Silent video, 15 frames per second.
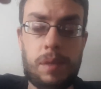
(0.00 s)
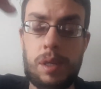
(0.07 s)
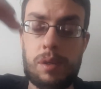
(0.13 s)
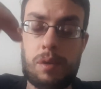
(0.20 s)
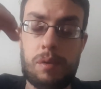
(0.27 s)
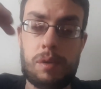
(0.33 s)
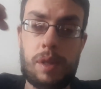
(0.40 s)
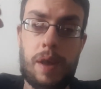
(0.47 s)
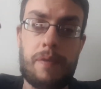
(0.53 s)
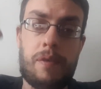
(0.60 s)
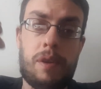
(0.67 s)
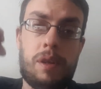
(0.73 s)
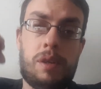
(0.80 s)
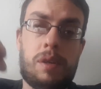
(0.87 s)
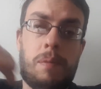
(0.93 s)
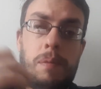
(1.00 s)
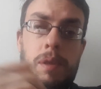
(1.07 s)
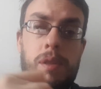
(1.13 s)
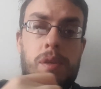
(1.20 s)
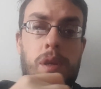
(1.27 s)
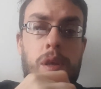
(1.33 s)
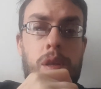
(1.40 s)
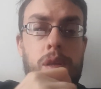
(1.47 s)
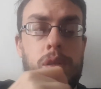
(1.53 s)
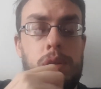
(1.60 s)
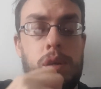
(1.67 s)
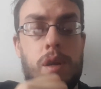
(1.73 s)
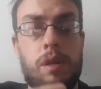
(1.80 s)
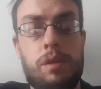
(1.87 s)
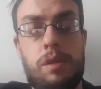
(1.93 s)
So it's definitely something to
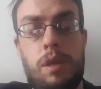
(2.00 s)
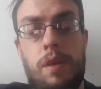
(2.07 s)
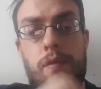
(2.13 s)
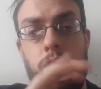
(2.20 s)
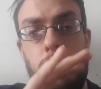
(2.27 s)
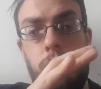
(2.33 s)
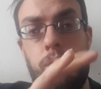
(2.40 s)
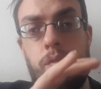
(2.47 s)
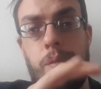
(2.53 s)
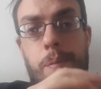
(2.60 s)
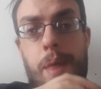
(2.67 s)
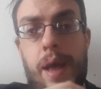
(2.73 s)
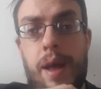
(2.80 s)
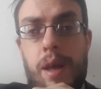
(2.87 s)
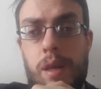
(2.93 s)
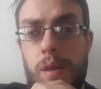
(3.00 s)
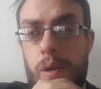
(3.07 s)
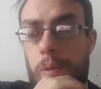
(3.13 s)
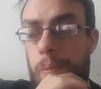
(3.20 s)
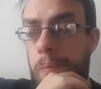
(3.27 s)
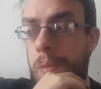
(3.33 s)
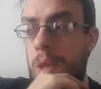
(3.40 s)
consider from that angle.